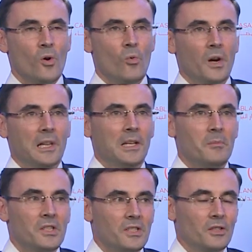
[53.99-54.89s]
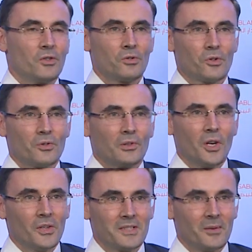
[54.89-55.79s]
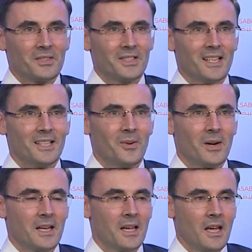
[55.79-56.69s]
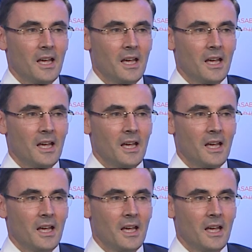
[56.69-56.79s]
while limiting the social cost, I would say, in a way.